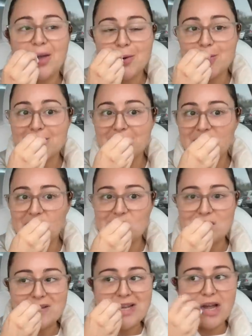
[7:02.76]
quick and
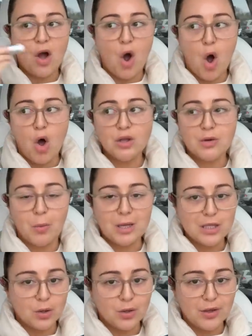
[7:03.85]
easy, all in one
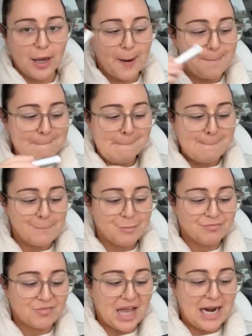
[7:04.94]
little thing.
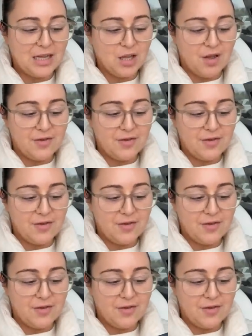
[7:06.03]
And I love